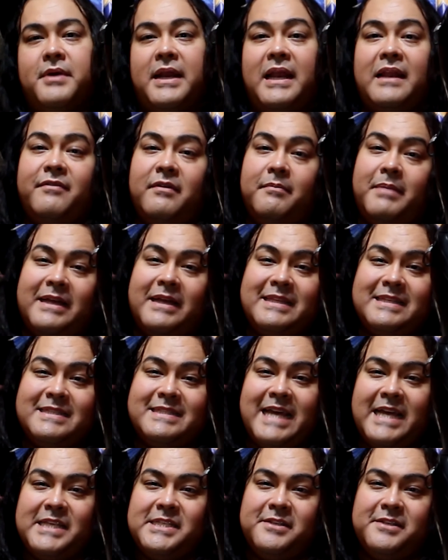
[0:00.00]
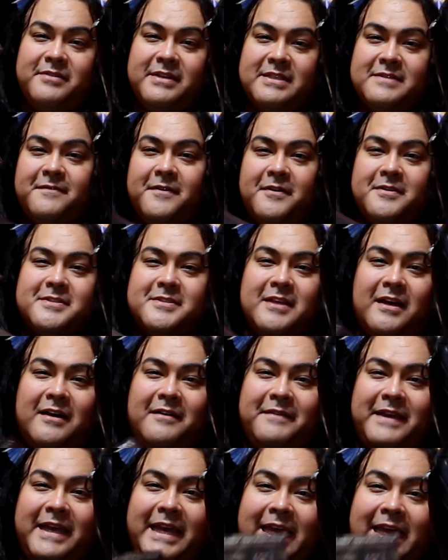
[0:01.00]
what I love about this statue is, first
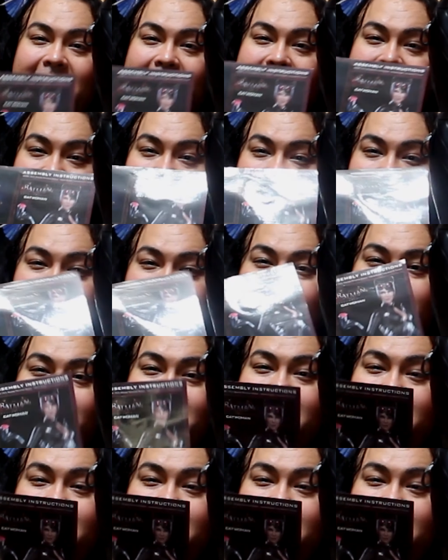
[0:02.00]
off, it comes with